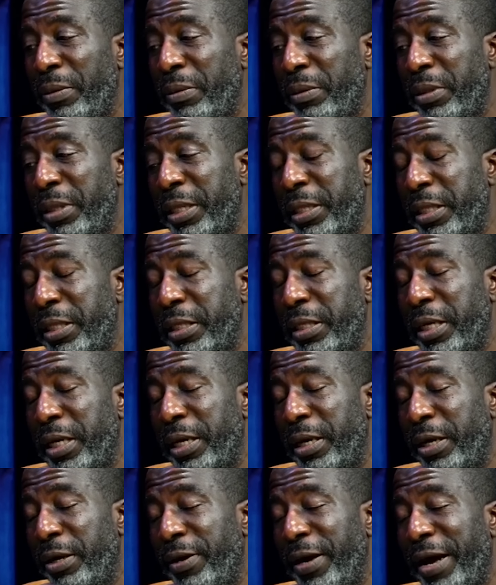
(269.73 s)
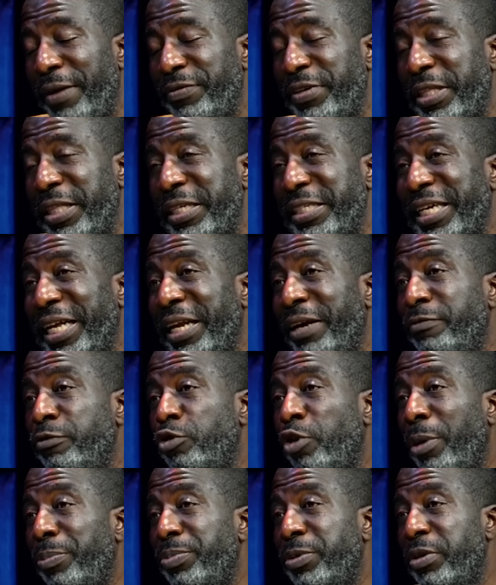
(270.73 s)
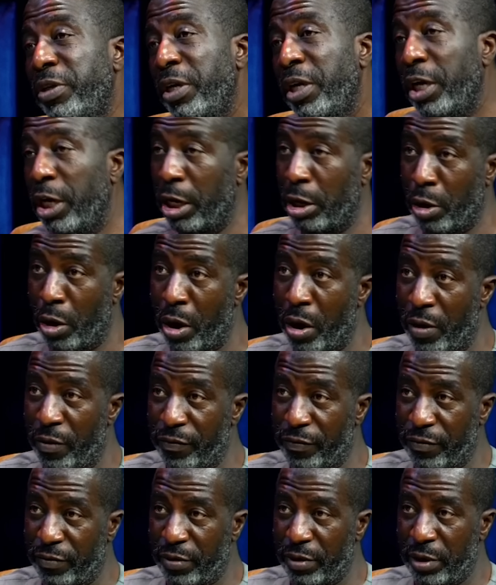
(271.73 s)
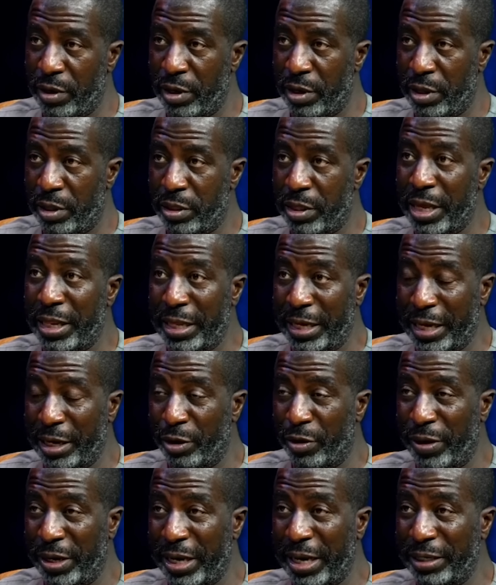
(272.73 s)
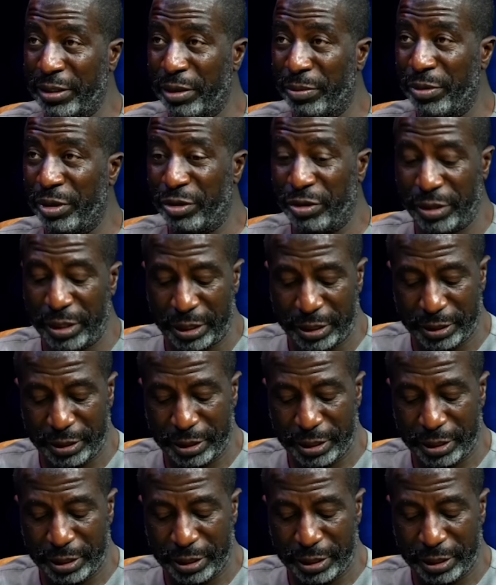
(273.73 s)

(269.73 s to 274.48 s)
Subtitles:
that after they shall have dropped her off, then they can go and get something to eat.